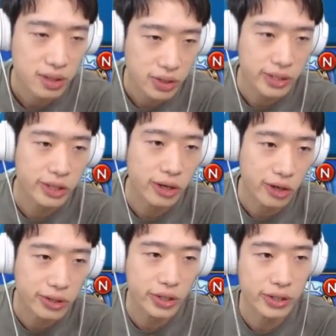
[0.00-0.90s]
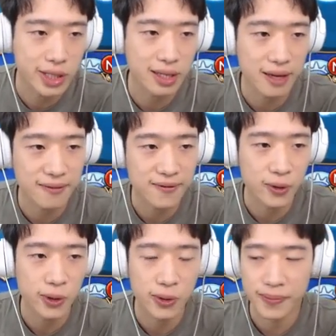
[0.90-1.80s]
Those are all good stats
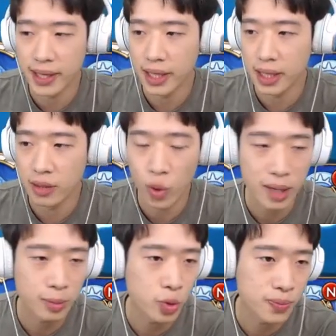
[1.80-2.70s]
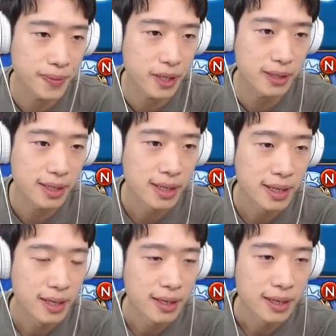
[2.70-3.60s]
for my Ramu, but
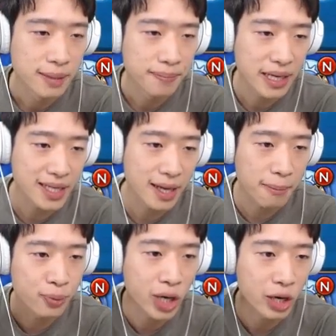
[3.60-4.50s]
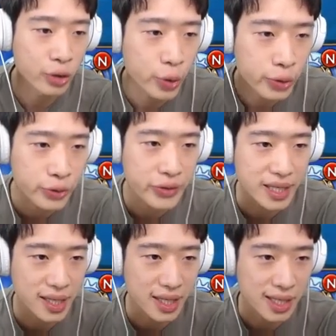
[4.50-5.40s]
my top
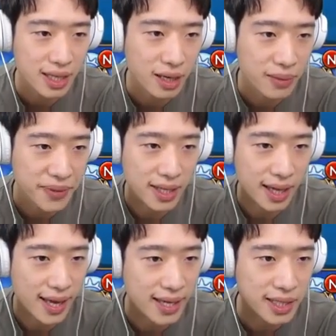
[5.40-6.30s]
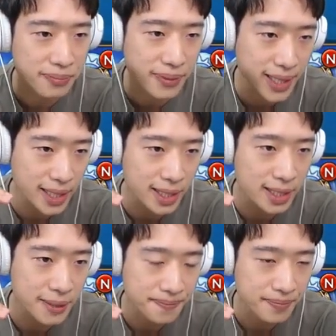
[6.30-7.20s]
priority is gonna be HP
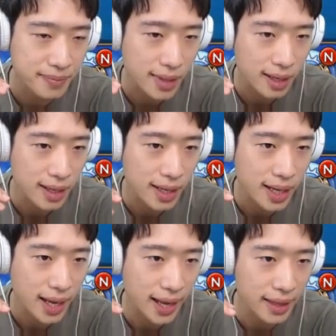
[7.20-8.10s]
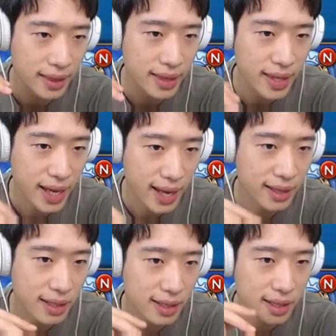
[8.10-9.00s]
and
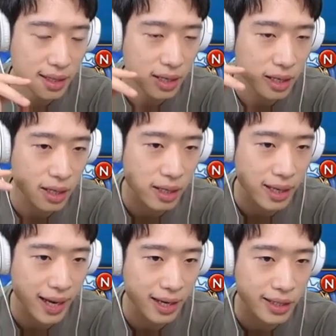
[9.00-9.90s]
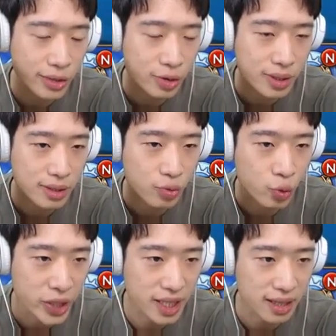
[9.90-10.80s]
then health
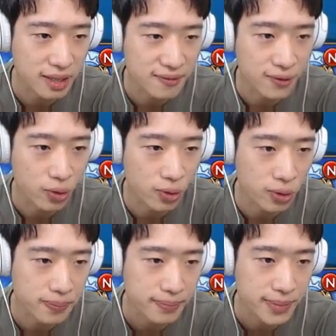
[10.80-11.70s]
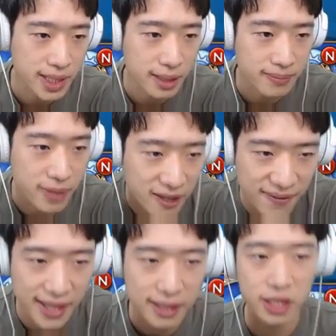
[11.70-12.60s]
regen for some
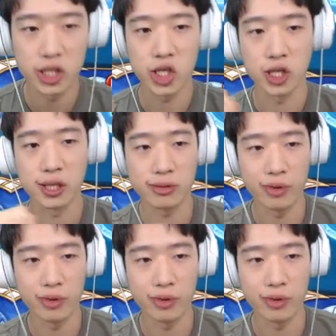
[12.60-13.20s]
advanced dungeons,